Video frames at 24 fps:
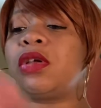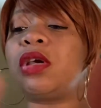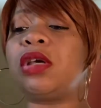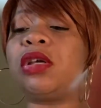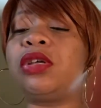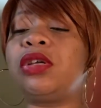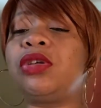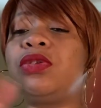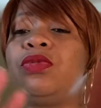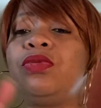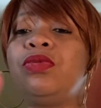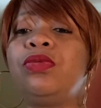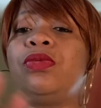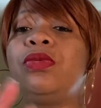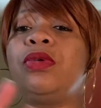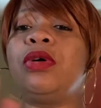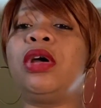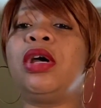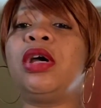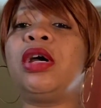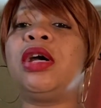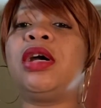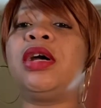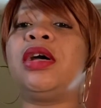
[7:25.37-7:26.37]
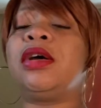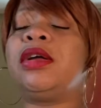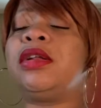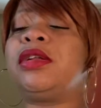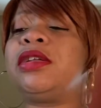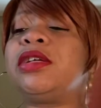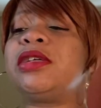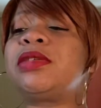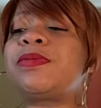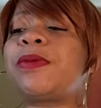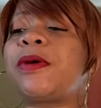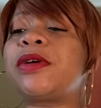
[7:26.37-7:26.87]

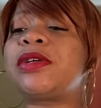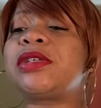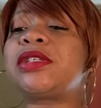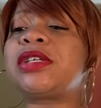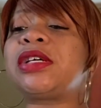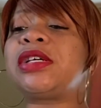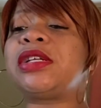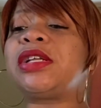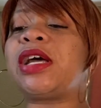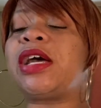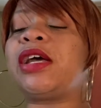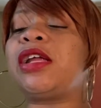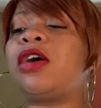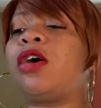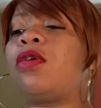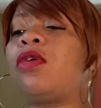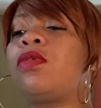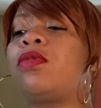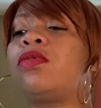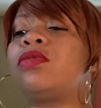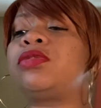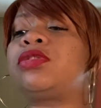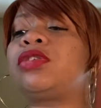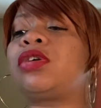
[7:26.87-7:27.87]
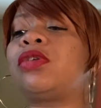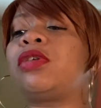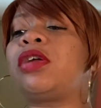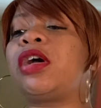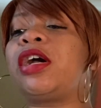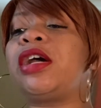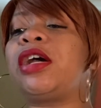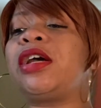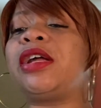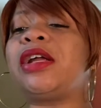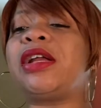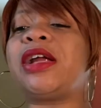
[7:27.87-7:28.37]
This person, they don't. So they're
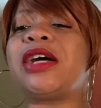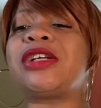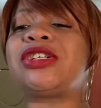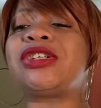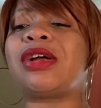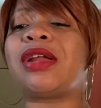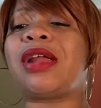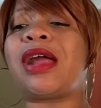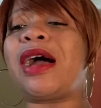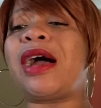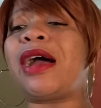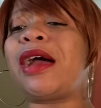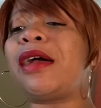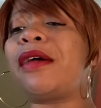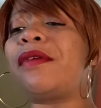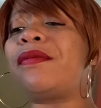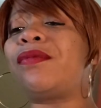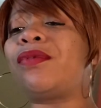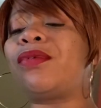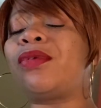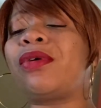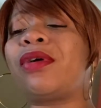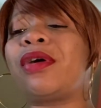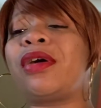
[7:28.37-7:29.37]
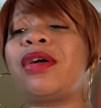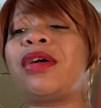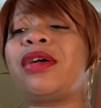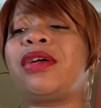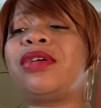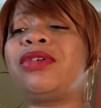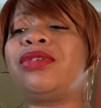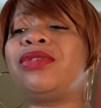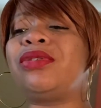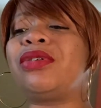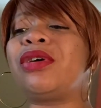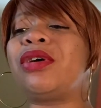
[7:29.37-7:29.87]
in and out your life. Or,
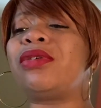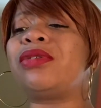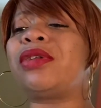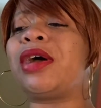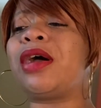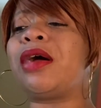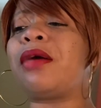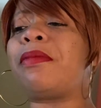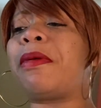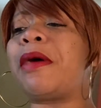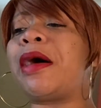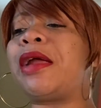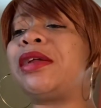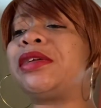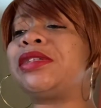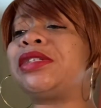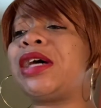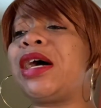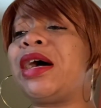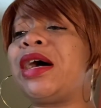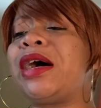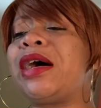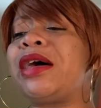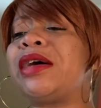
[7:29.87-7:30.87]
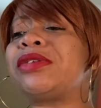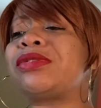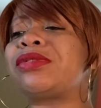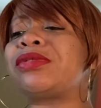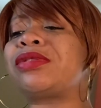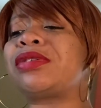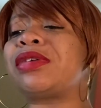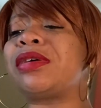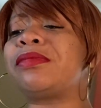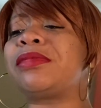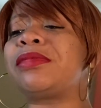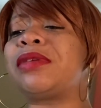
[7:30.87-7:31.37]
you know, they apologize or
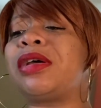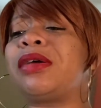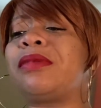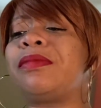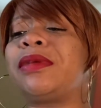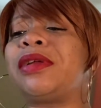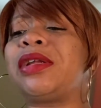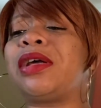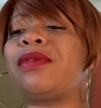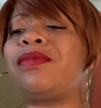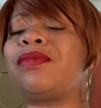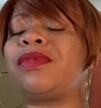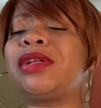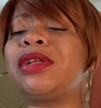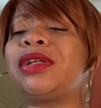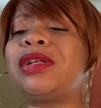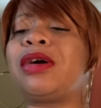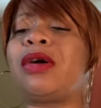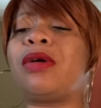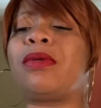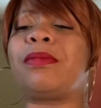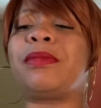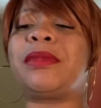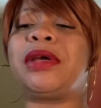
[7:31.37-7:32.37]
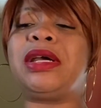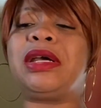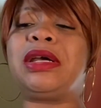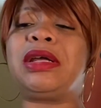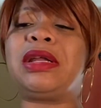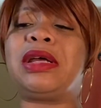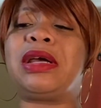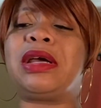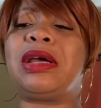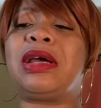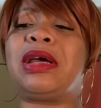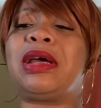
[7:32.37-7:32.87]
something. But they really don't mean
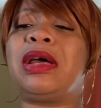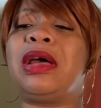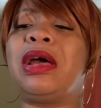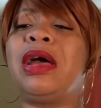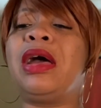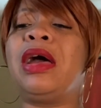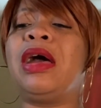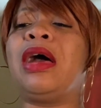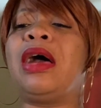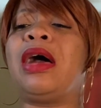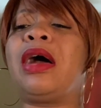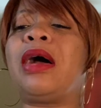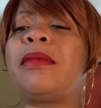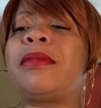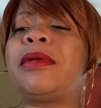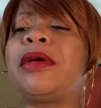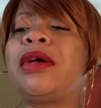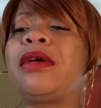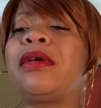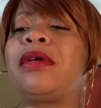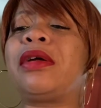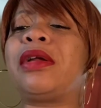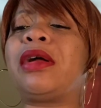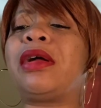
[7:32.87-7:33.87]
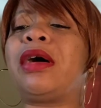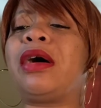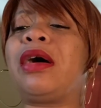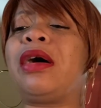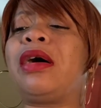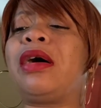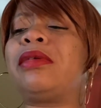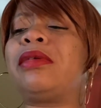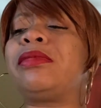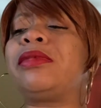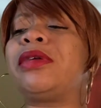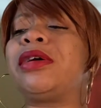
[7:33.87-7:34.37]
it. I'm hearing
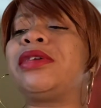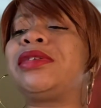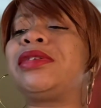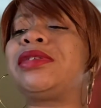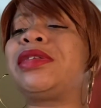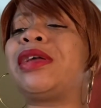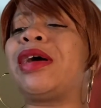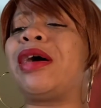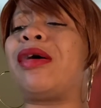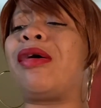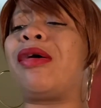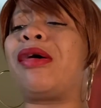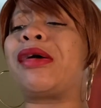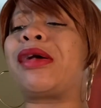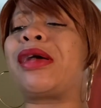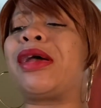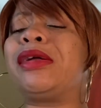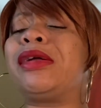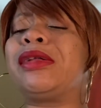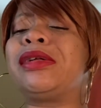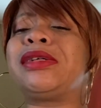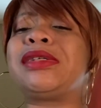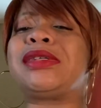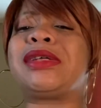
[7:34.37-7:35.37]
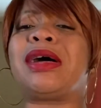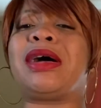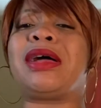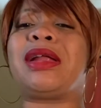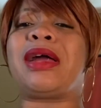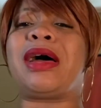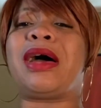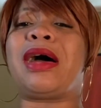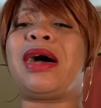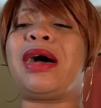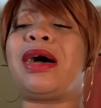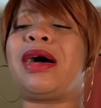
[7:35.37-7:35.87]
it's that R. Kelly sound.
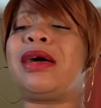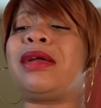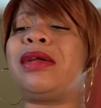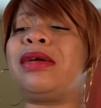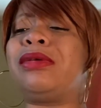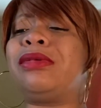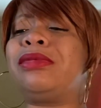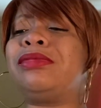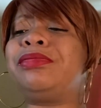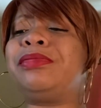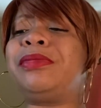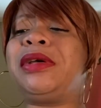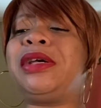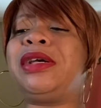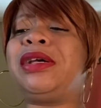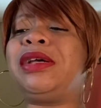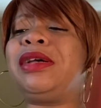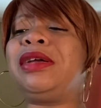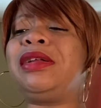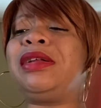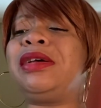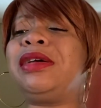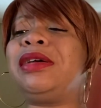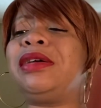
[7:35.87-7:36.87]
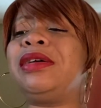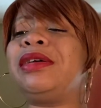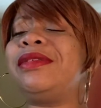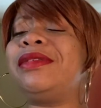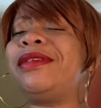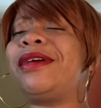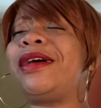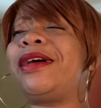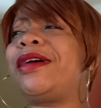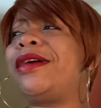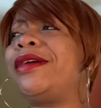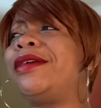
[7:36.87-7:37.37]
Like, I don't mean it.
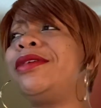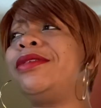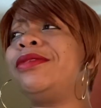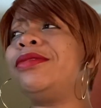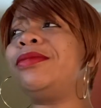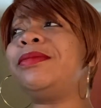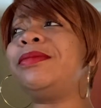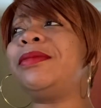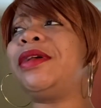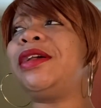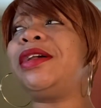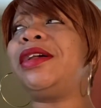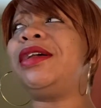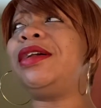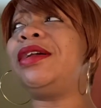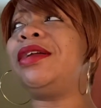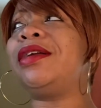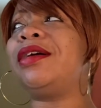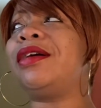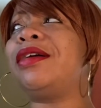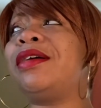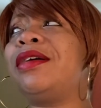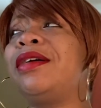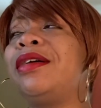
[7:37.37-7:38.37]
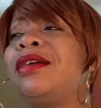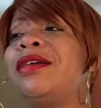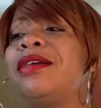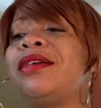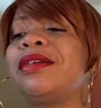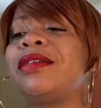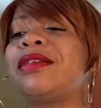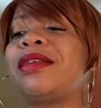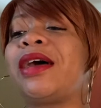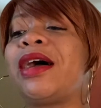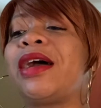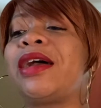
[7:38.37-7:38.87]
I don't mean
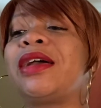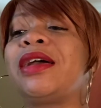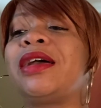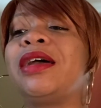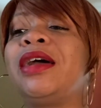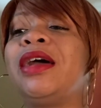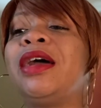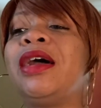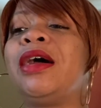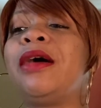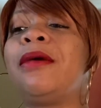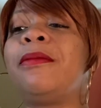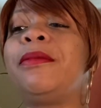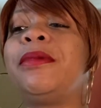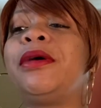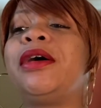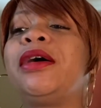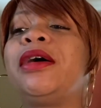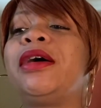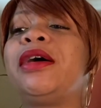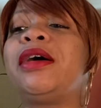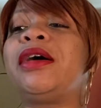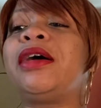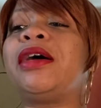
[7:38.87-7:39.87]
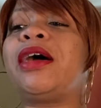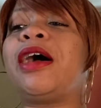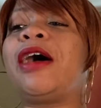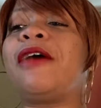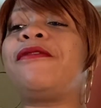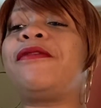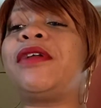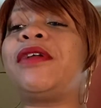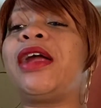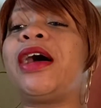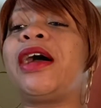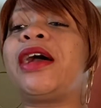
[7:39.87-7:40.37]
it. Like. But I
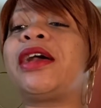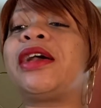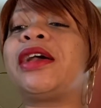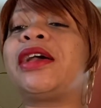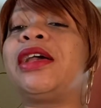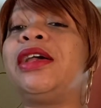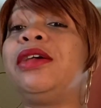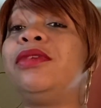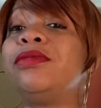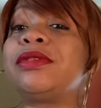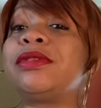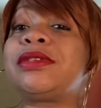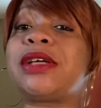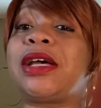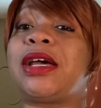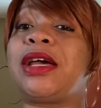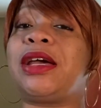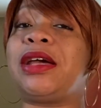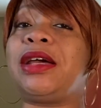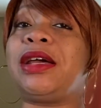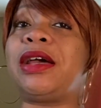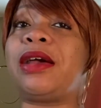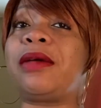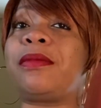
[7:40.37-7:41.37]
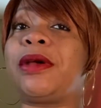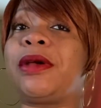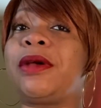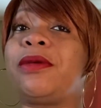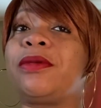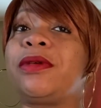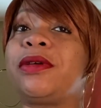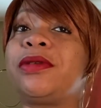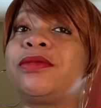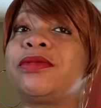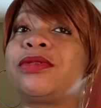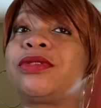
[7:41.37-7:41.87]
feel like he was saying he ain't mean
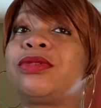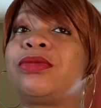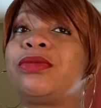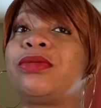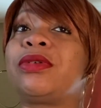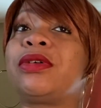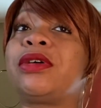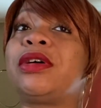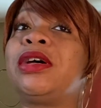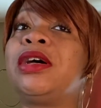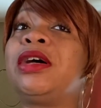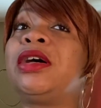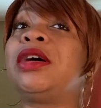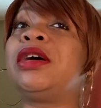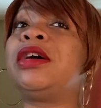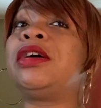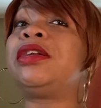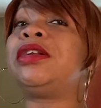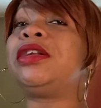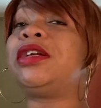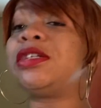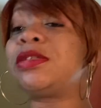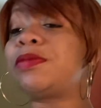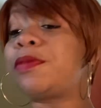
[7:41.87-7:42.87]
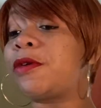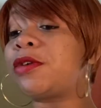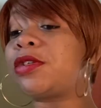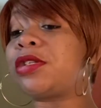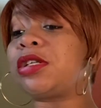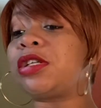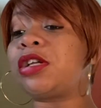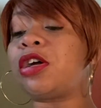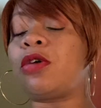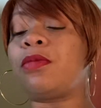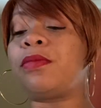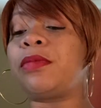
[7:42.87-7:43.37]
what he was doing. This
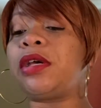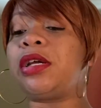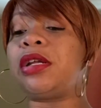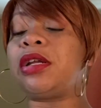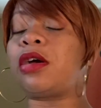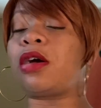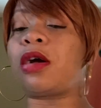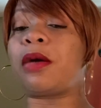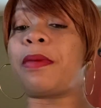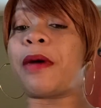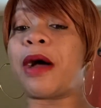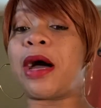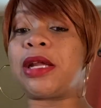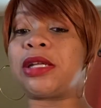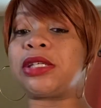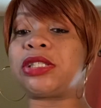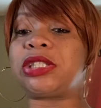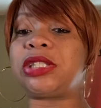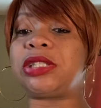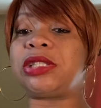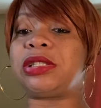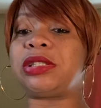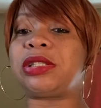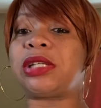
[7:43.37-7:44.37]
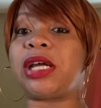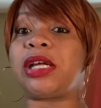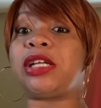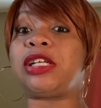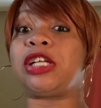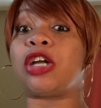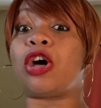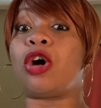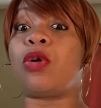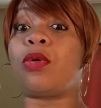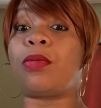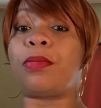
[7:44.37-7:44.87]
person don't mean their apology. They
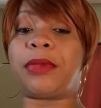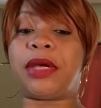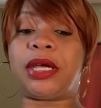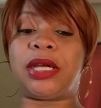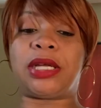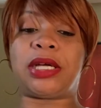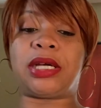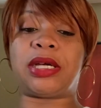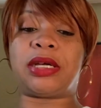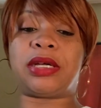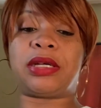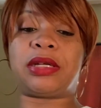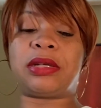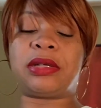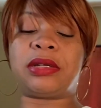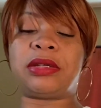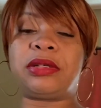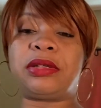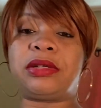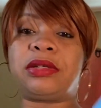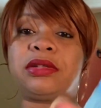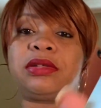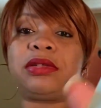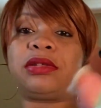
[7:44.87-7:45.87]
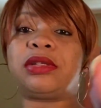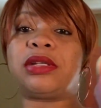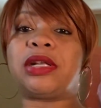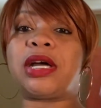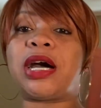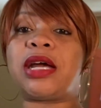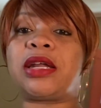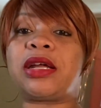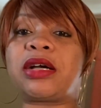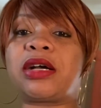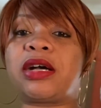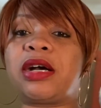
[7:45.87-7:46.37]
don't mean it.
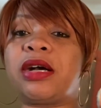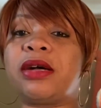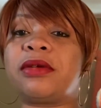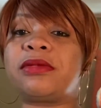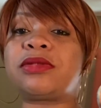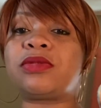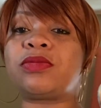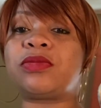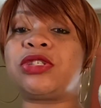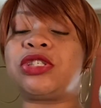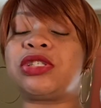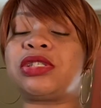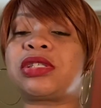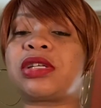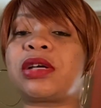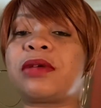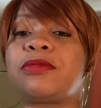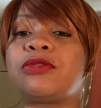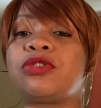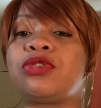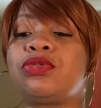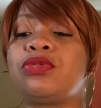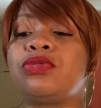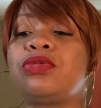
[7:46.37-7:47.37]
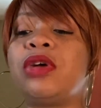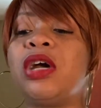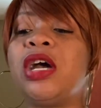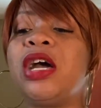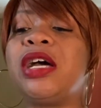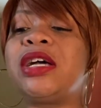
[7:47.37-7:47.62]
Nine of Cups, wishes come true.